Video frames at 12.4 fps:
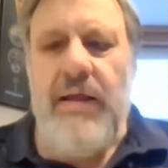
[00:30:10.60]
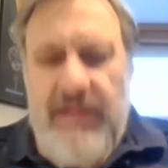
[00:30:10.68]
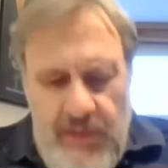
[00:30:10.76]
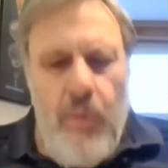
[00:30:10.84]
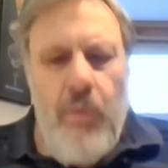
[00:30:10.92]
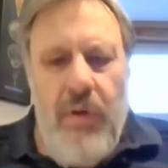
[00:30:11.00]

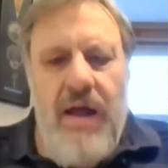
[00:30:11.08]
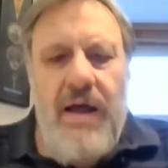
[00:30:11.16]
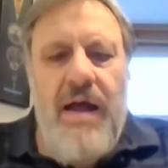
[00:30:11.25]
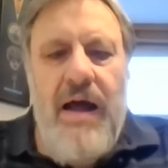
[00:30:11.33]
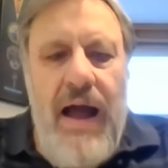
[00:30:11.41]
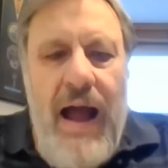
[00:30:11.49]
So
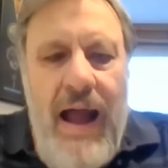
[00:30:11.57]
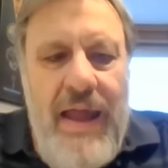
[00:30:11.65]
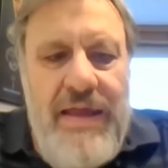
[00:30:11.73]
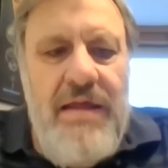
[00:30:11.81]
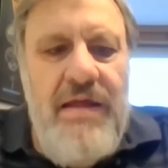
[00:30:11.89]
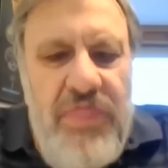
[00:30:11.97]

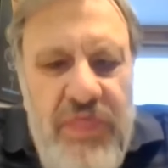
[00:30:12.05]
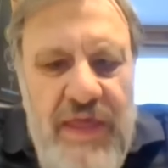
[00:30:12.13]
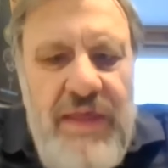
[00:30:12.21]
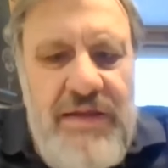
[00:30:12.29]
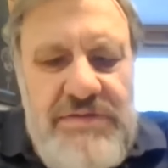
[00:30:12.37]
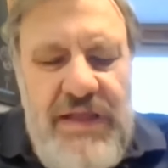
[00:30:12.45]
I
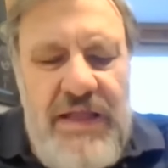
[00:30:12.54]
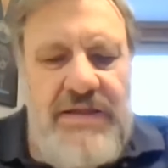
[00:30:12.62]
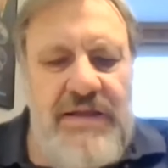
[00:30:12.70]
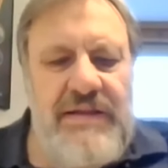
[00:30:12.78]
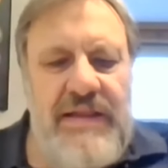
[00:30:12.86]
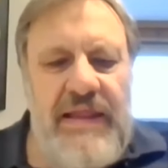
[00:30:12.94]
think
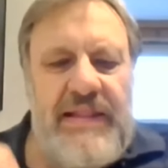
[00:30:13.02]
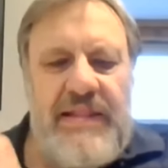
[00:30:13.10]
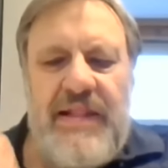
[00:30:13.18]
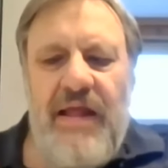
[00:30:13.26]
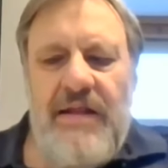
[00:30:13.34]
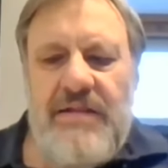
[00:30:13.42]
that
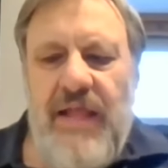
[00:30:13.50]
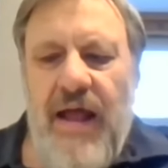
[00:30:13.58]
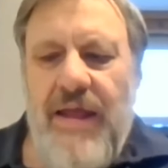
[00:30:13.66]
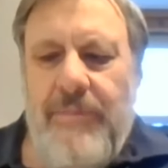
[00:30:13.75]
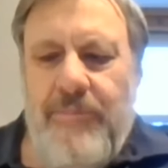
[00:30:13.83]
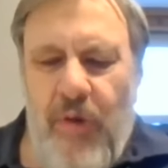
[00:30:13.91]
this
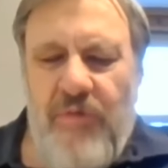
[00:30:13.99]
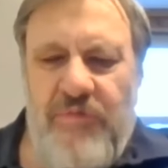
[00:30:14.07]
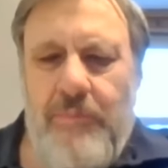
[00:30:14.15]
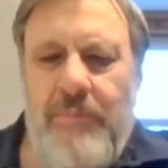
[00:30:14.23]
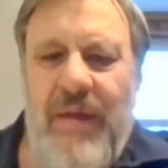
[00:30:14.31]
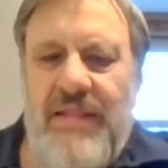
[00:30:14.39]
type
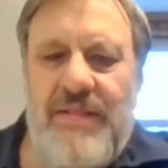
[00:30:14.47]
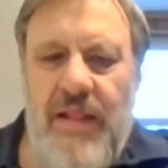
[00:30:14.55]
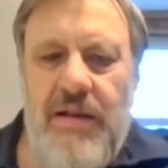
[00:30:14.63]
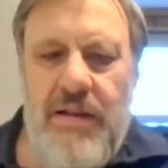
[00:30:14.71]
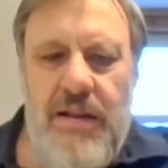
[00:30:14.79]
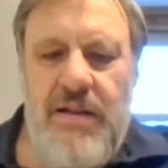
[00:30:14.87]
of
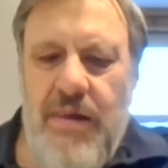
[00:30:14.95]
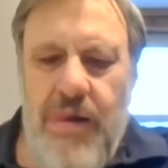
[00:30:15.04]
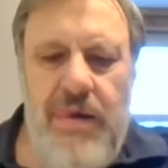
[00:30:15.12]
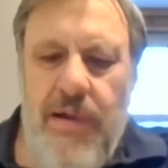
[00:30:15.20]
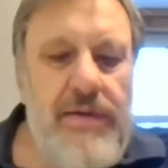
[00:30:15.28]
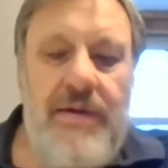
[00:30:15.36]
mental
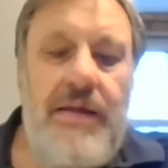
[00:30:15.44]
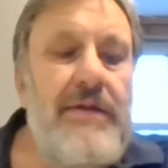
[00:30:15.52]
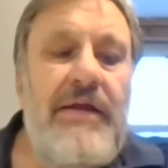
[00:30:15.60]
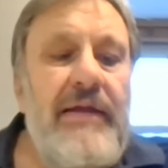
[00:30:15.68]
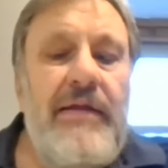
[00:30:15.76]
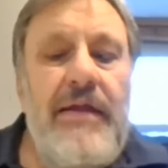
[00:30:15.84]

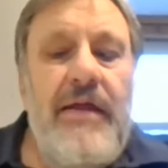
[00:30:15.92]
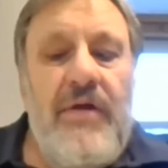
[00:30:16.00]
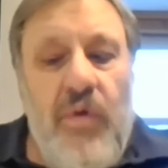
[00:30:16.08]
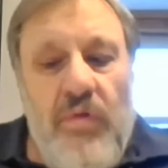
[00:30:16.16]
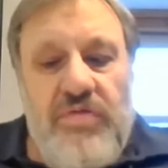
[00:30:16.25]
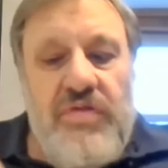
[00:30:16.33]

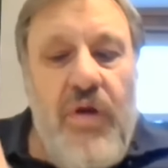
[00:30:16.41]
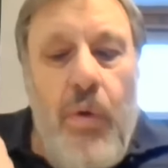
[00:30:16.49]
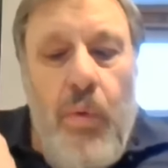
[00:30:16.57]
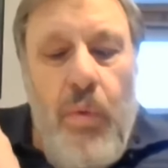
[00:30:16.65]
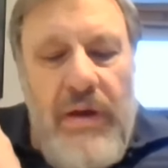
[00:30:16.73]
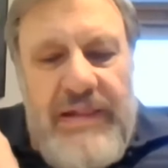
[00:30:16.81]

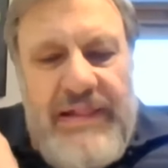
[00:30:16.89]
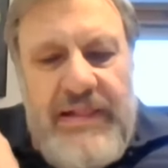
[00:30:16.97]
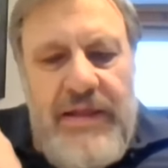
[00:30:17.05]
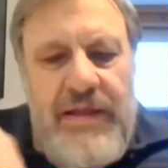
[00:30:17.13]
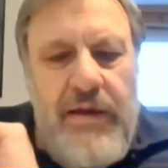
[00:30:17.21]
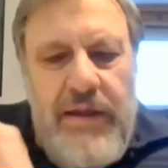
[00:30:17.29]
control,
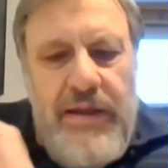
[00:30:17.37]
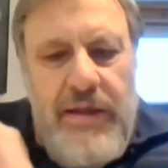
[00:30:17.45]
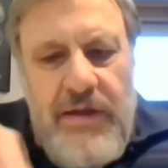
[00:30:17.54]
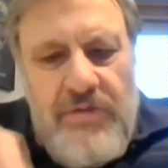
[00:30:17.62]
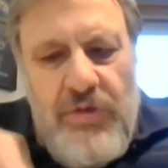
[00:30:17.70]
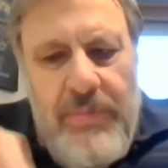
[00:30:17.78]

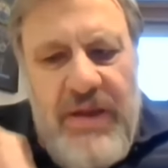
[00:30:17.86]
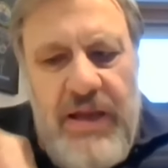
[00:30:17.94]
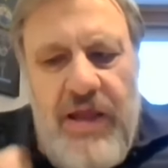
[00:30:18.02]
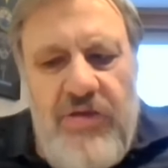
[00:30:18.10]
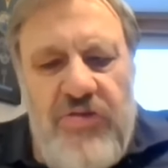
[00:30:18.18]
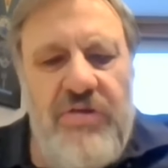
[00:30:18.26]
steering,
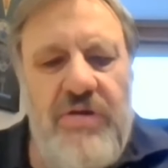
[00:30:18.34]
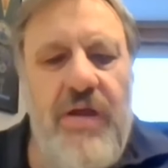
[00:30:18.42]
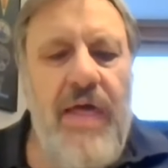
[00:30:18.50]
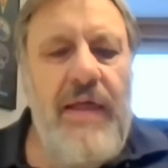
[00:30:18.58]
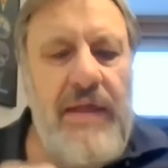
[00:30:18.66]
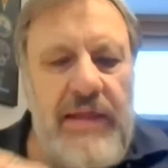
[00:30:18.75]

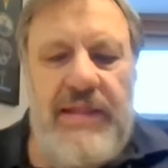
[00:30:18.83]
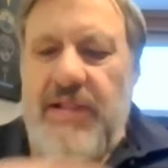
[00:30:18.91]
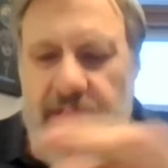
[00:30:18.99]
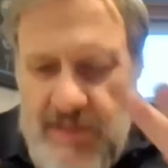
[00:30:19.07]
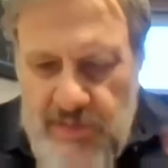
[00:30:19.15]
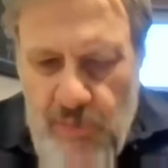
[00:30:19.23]
domination is,
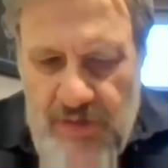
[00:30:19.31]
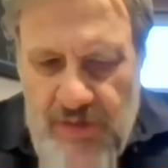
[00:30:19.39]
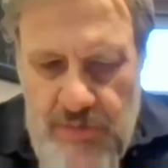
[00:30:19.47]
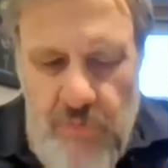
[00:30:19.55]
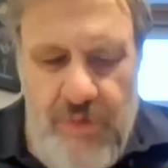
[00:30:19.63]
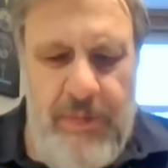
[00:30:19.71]

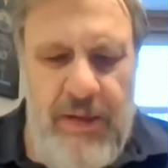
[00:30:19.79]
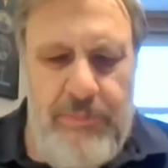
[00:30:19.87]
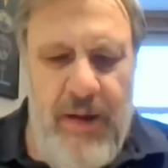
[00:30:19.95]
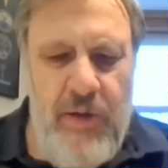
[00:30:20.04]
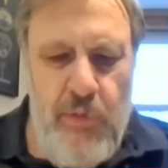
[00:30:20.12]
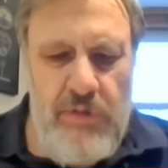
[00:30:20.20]
sorry to
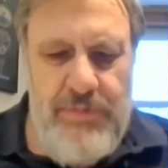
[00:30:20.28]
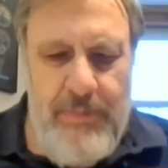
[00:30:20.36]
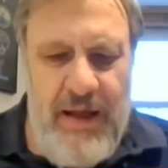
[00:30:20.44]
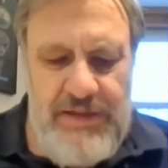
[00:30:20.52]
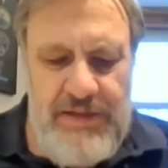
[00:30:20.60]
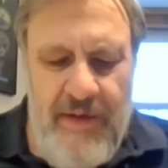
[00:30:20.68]
repeat my old
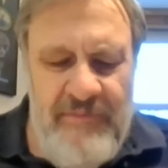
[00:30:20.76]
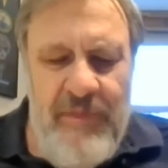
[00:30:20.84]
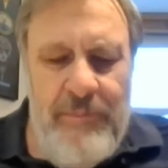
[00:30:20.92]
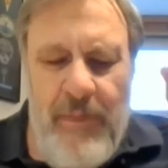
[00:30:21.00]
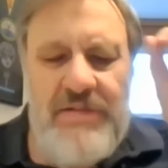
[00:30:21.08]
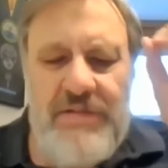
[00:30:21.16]

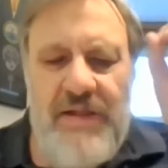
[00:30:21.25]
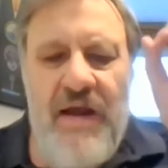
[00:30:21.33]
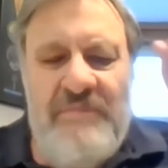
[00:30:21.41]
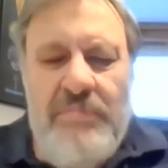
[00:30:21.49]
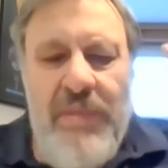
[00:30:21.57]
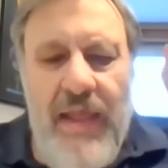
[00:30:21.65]

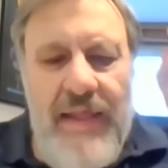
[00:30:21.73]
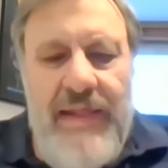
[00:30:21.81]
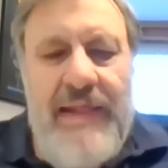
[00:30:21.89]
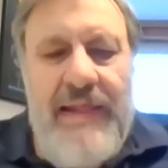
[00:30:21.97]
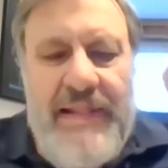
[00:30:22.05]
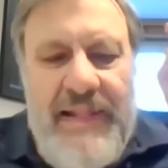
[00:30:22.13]
mantra,
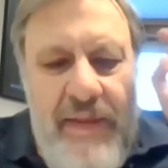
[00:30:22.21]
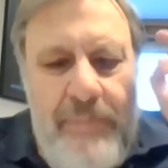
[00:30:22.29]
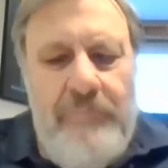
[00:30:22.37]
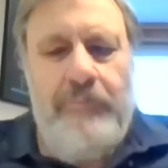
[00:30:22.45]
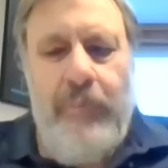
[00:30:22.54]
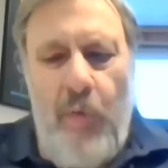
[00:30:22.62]
is
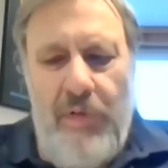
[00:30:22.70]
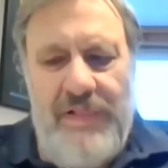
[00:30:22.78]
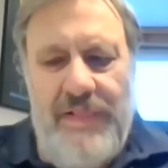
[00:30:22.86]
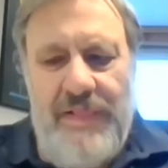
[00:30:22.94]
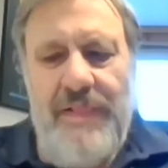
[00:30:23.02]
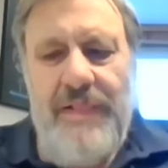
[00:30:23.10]

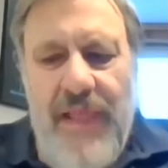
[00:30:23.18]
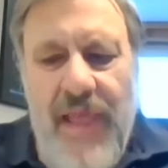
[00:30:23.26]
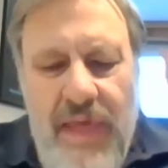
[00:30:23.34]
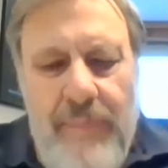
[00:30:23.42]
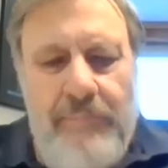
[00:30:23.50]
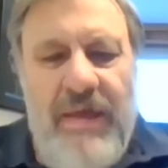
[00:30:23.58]
important
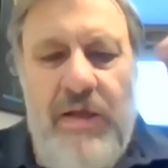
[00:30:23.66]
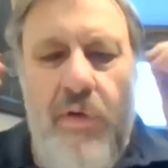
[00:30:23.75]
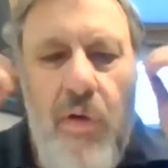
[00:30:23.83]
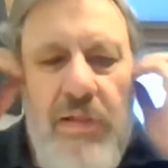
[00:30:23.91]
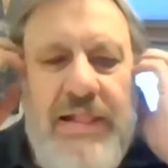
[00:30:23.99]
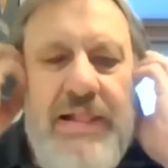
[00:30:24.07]

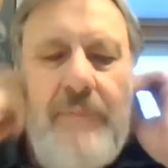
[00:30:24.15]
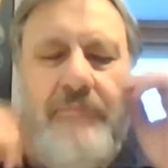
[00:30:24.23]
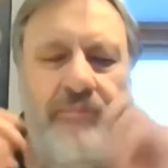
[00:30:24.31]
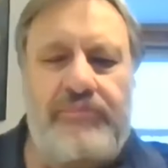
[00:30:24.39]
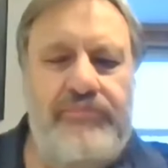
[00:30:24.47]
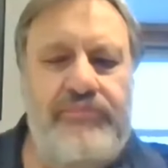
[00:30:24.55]
because
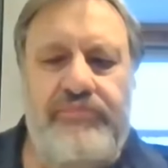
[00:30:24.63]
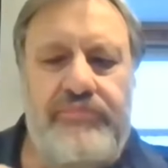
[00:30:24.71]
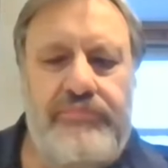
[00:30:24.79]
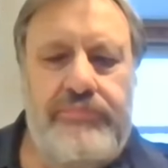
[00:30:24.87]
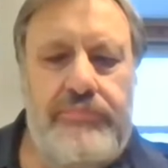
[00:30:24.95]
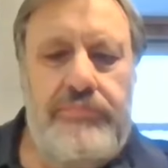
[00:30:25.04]

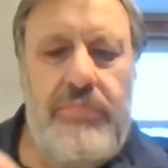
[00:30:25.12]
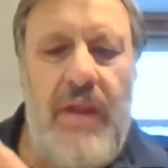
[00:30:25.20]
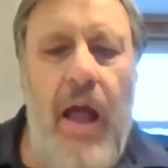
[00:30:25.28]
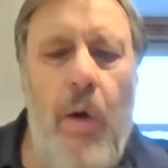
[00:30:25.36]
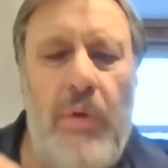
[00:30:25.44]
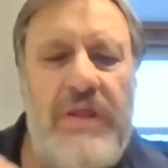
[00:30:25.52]

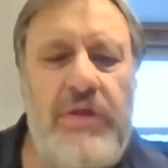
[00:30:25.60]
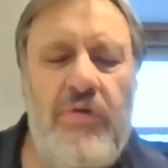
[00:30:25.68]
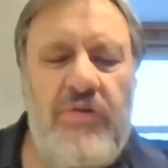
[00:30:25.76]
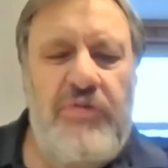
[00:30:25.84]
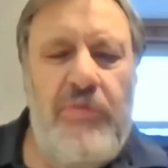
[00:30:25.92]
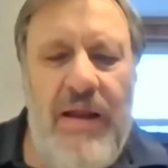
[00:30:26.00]
our
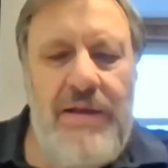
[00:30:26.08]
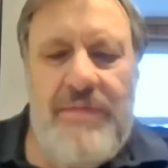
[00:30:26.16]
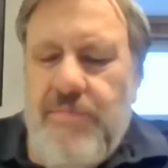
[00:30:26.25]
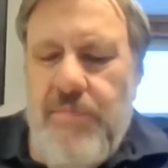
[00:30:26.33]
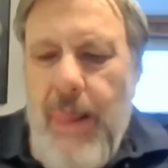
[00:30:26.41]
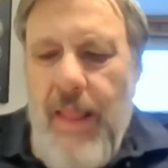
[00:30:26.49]
usual